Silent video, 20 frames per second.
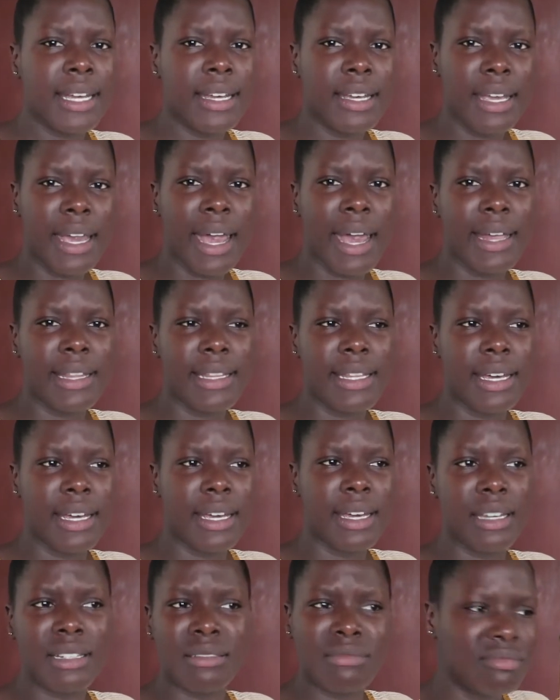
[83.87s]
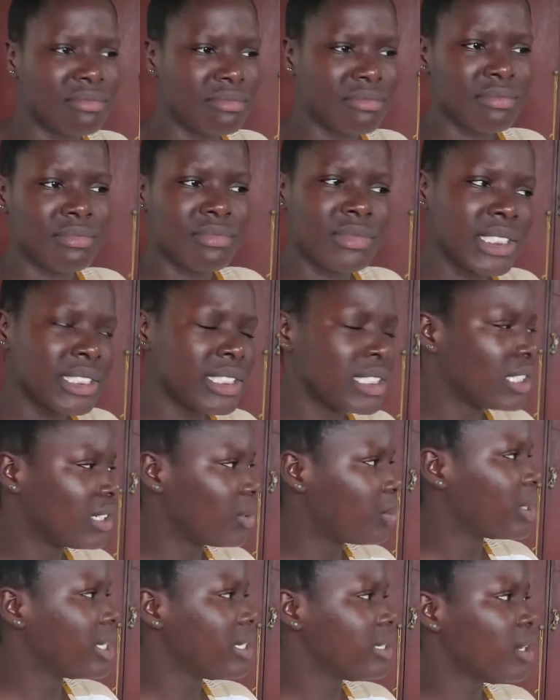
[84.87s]
Yeah, the,
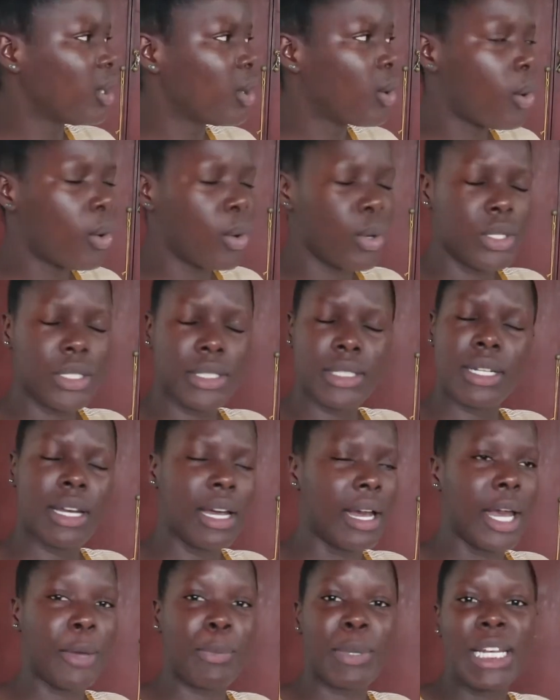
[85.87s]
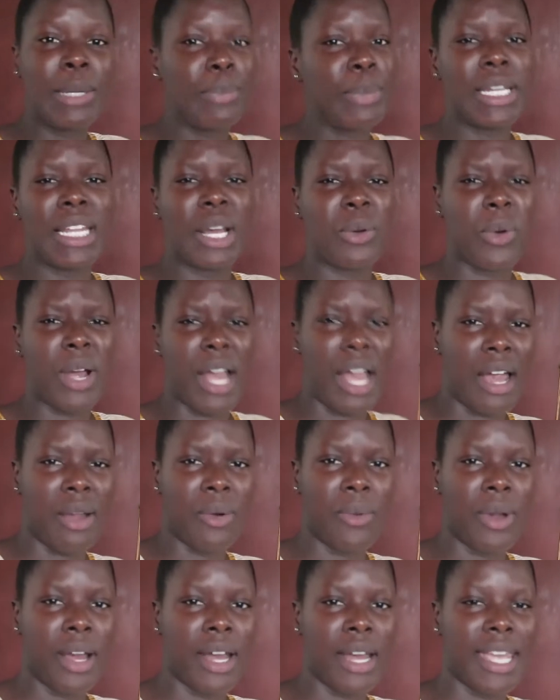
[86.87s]
what is it called, pilipili ya
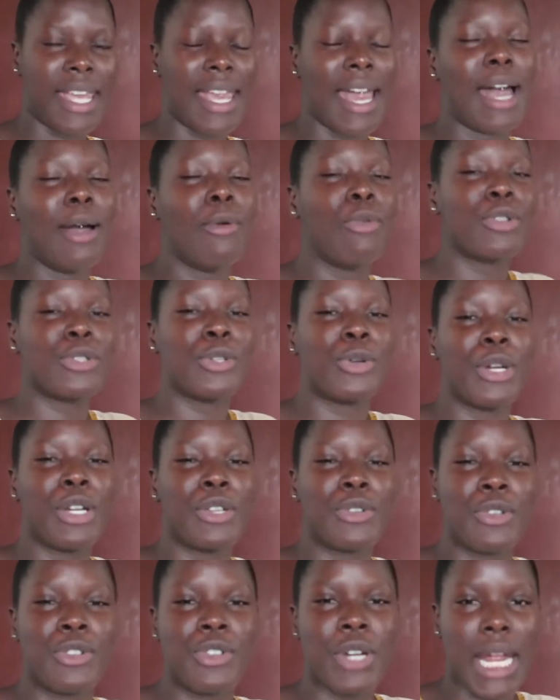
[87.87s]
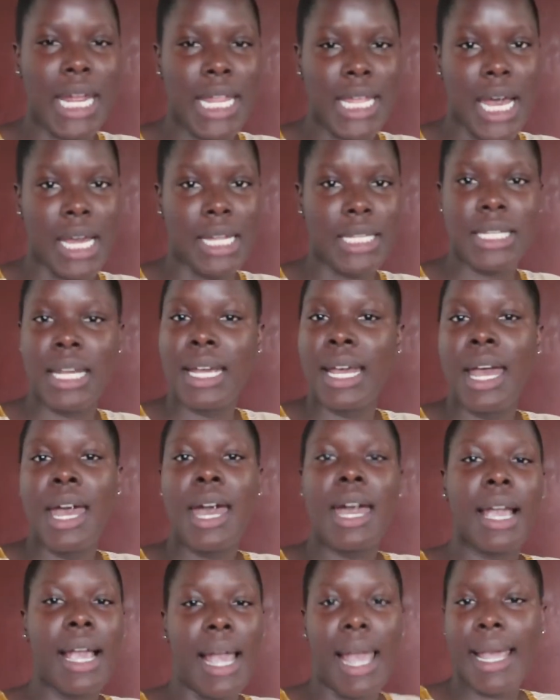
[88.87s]
kukaangwa. Yeah, I'm also going to try that.
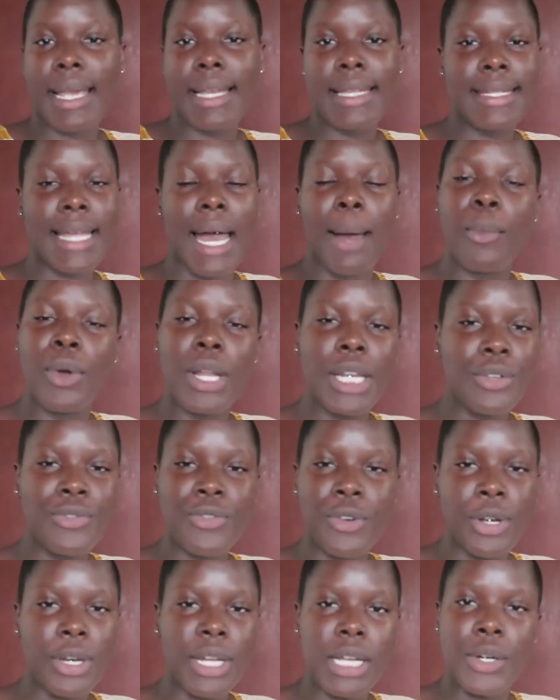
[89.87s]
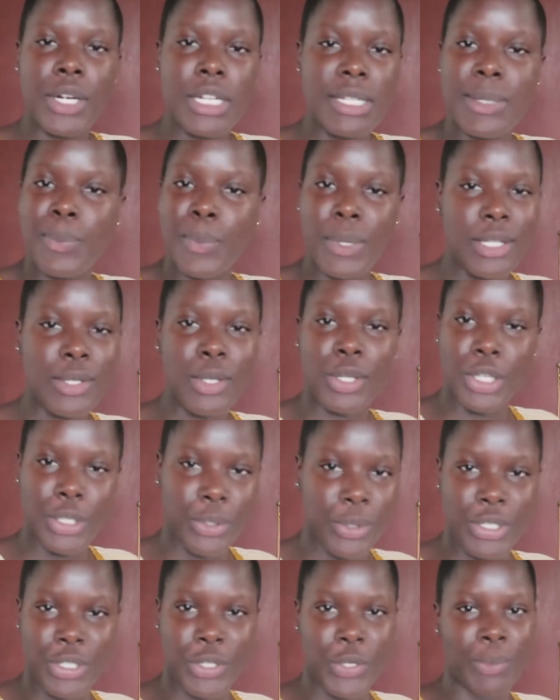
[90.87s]
Guys, I'm only following recipes on
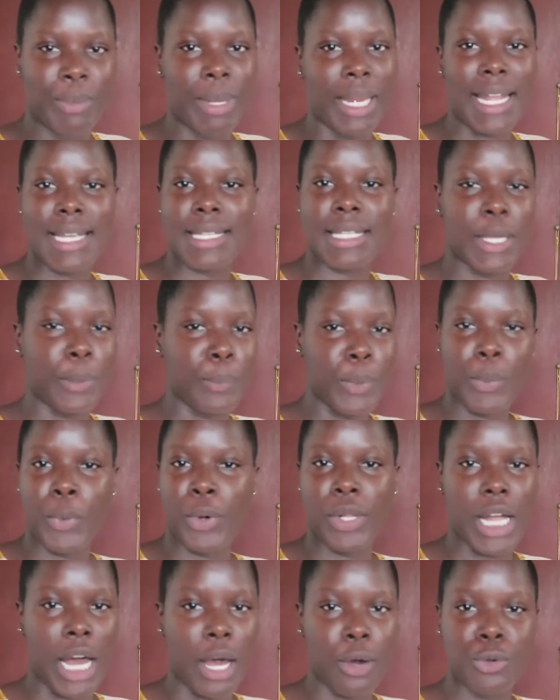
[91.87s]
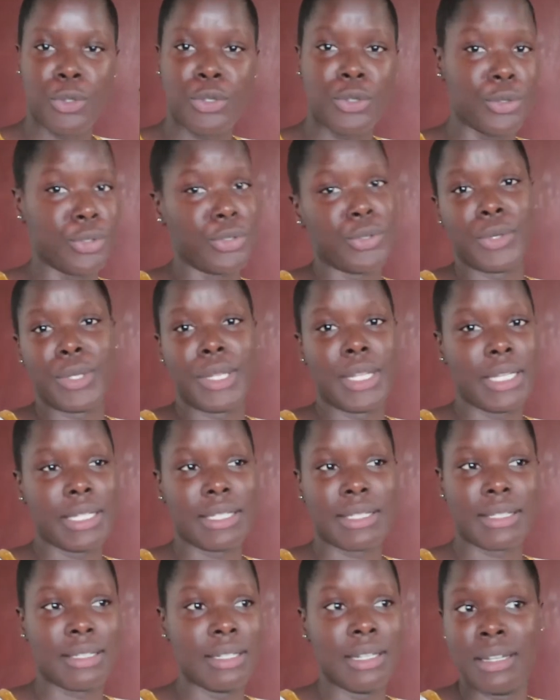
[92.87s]
YouTube and asking people how to do
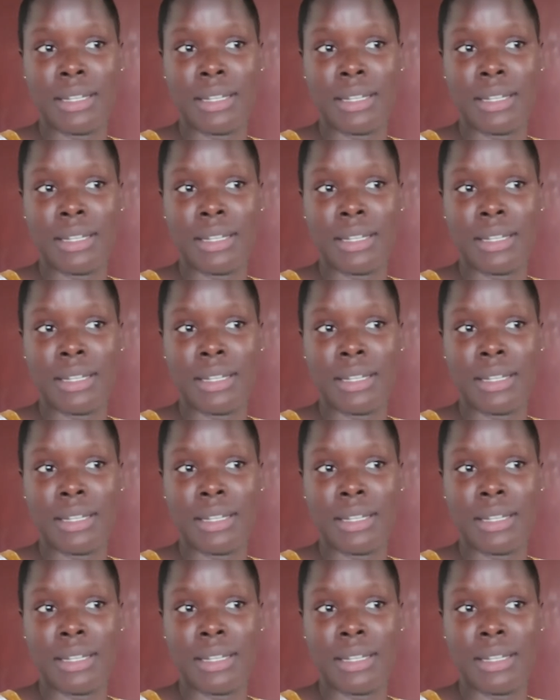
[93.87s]
this.